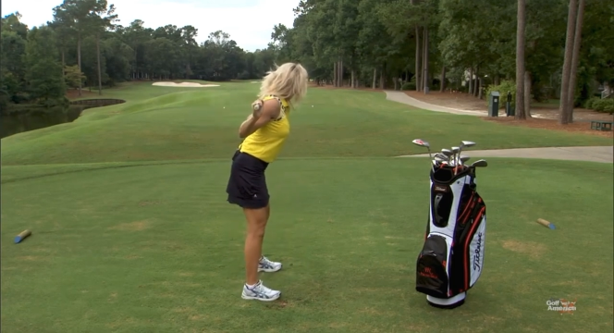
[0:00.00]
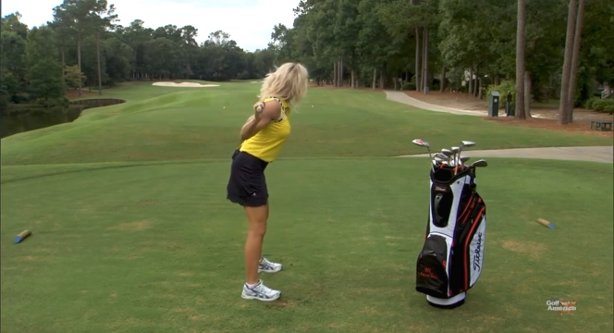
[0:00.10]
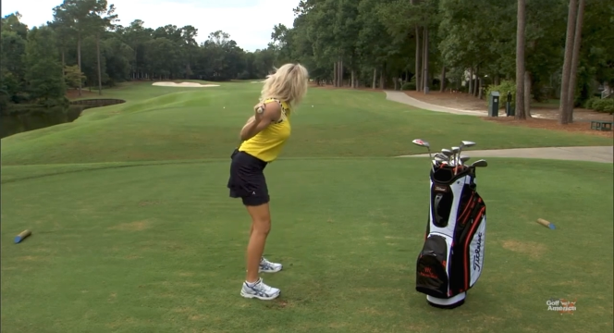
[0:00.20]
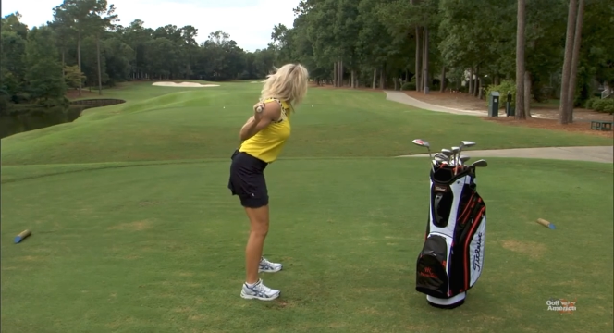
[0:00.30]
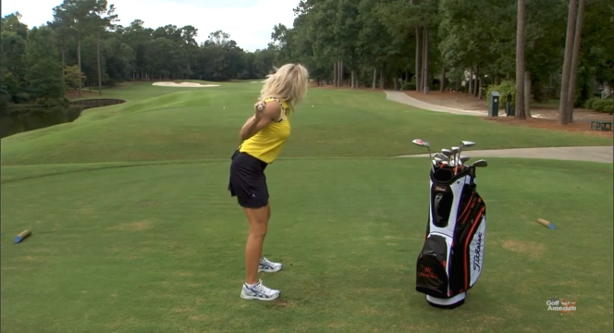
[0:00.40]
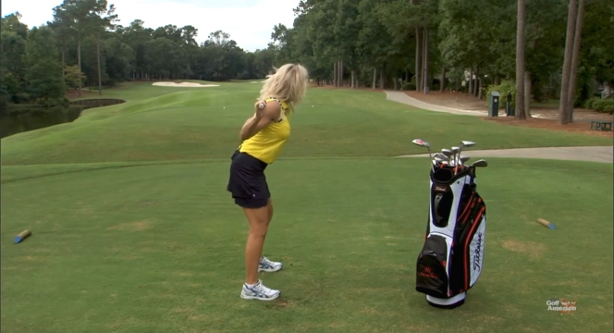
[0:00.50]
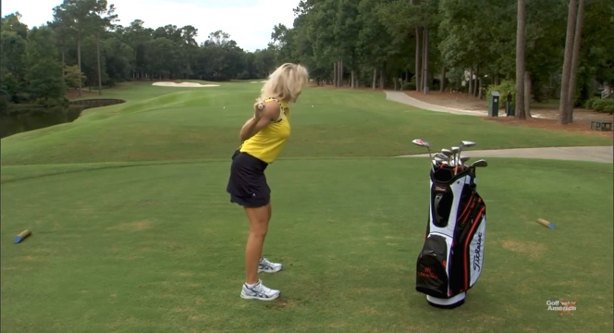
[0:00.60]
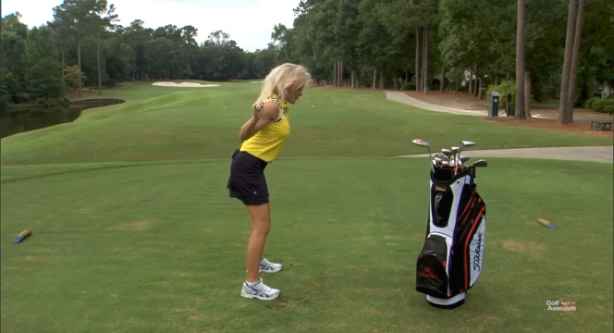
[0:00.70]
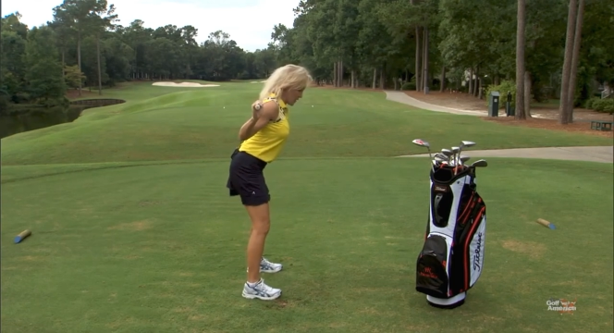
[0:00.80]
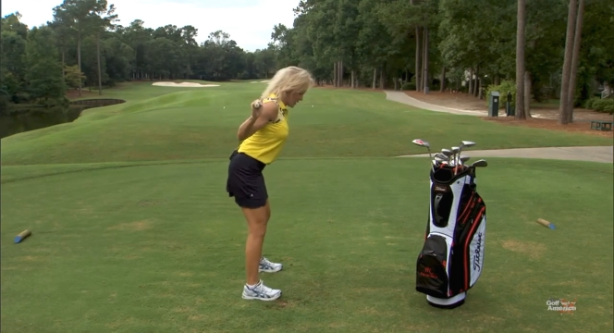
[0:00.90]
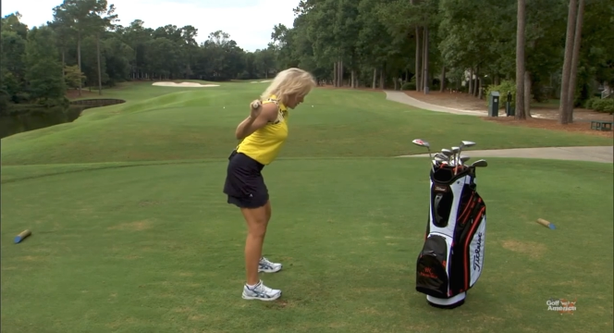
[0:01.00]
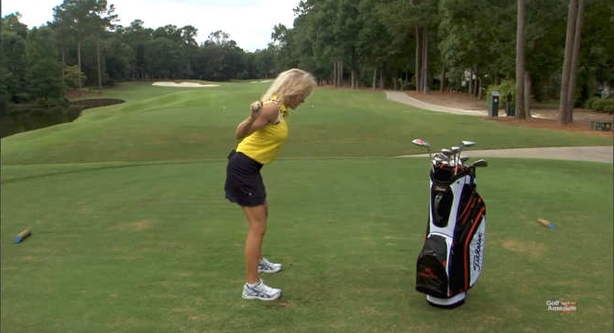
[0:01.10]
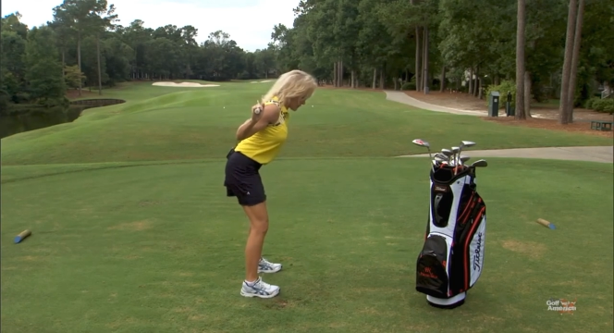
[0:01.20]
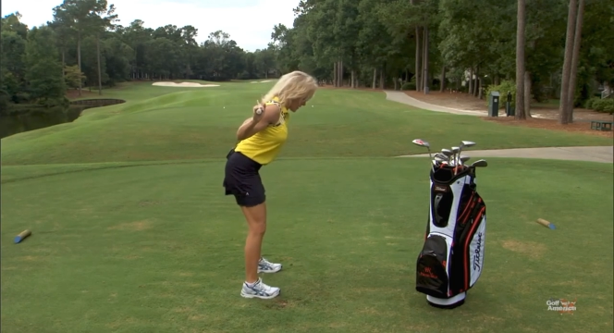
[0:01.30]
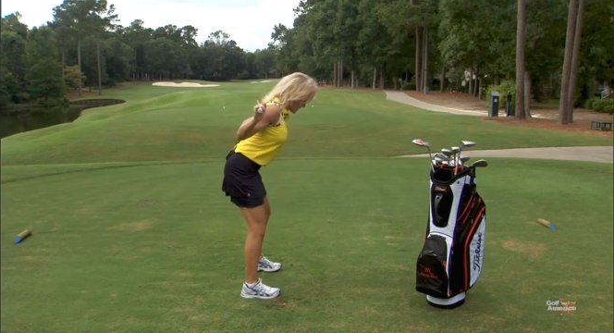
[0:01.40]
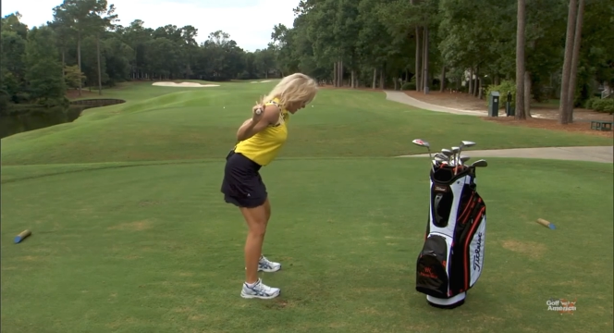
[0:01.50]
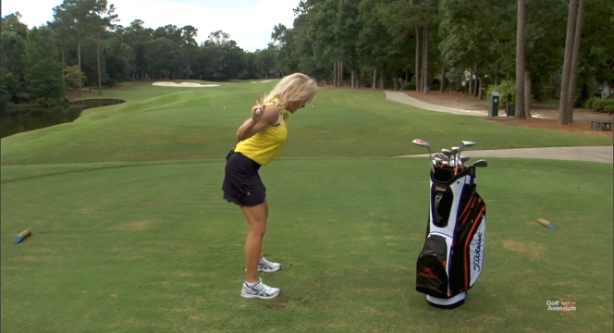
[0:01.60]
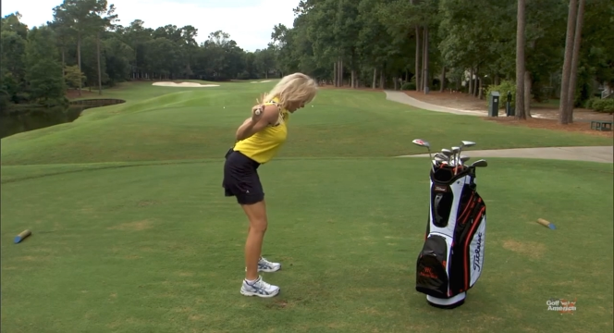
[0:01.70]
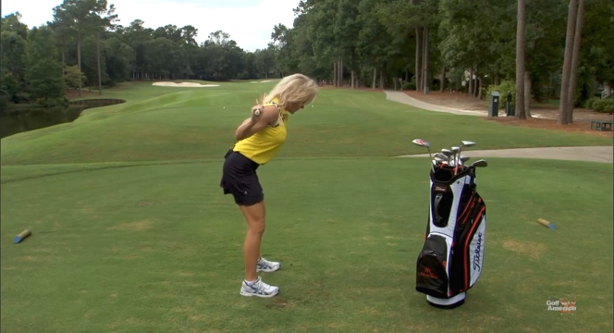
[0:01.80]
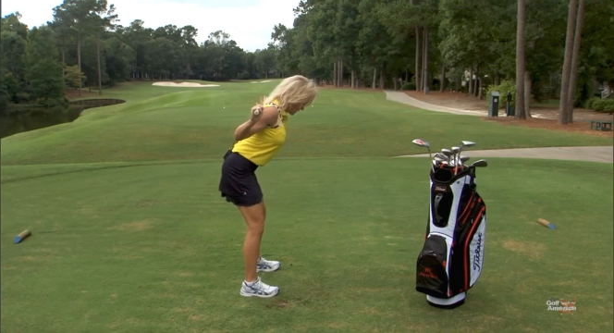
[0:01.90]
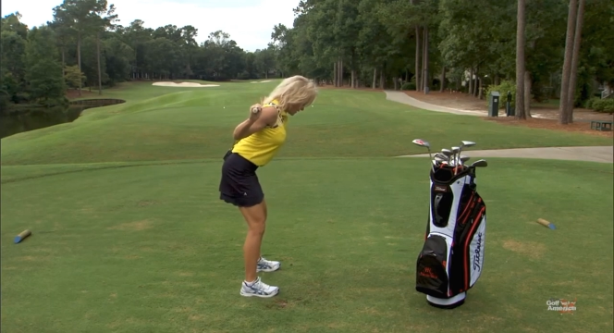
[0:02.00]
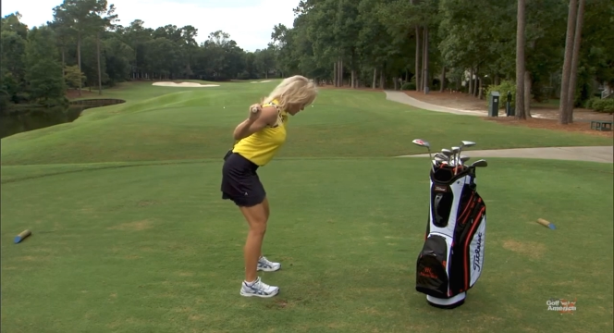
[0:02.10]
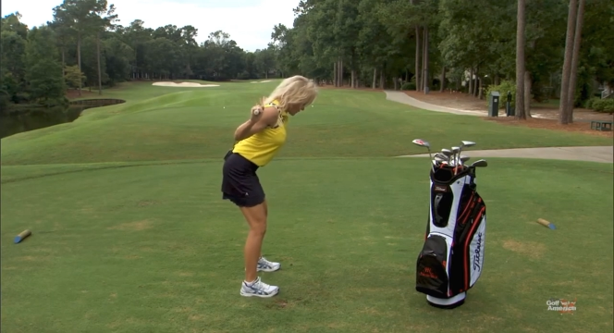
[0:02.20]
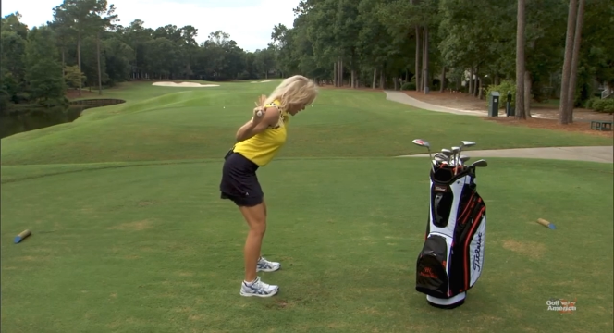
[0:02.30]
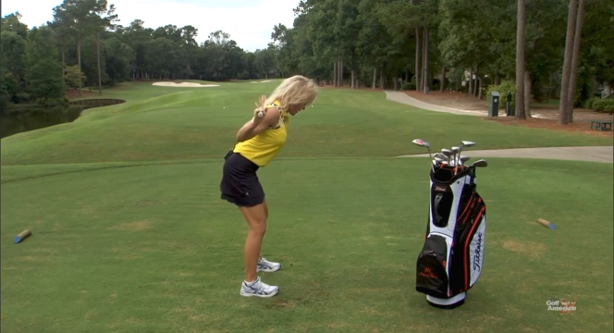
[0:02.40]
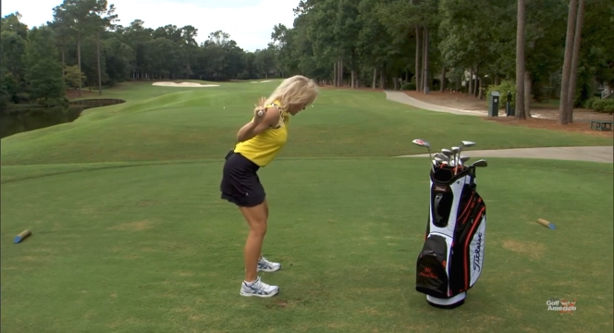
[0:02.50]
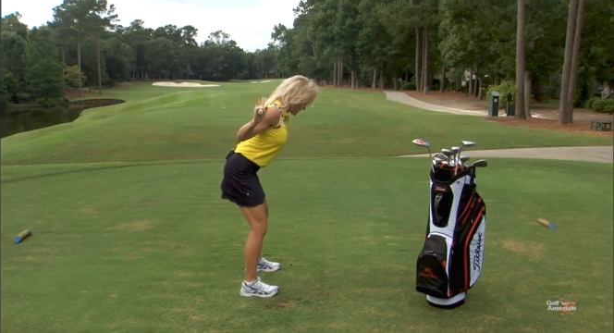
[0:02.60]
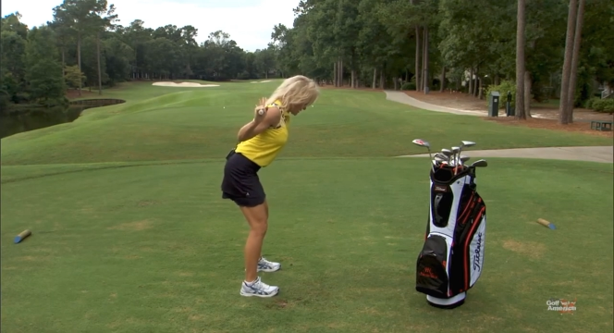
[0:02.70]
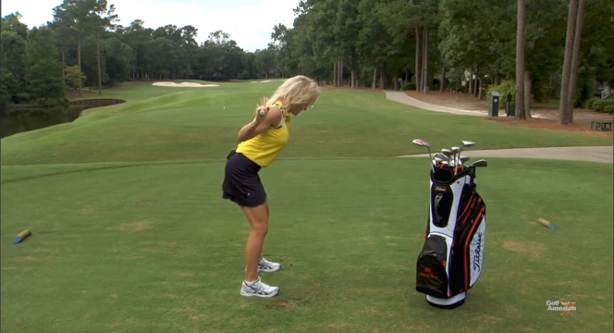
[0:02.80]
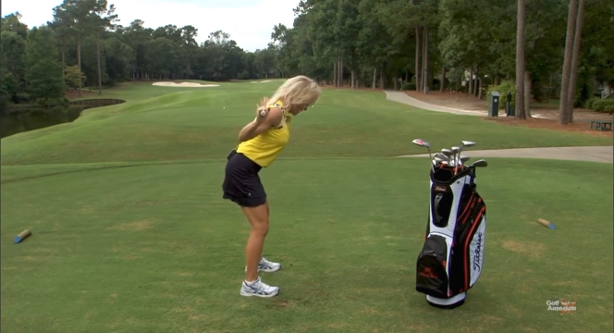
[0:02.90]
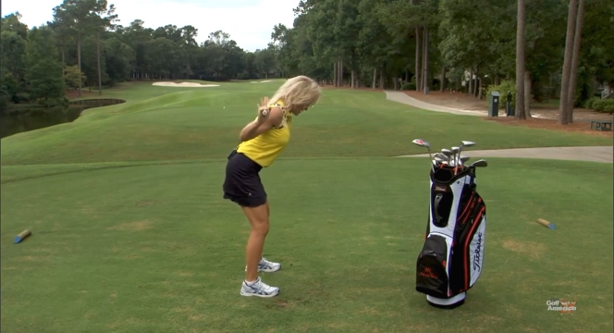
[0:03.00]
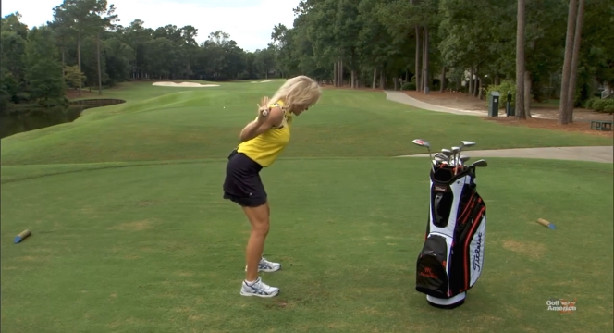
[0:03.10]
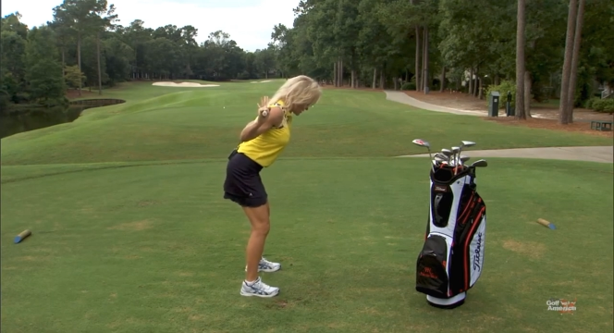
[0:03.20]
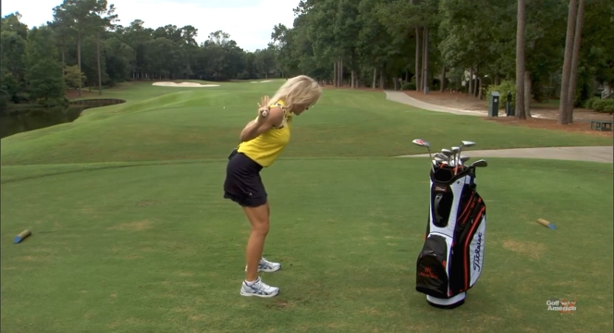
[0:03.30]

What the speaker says: [unreadable: no face in view]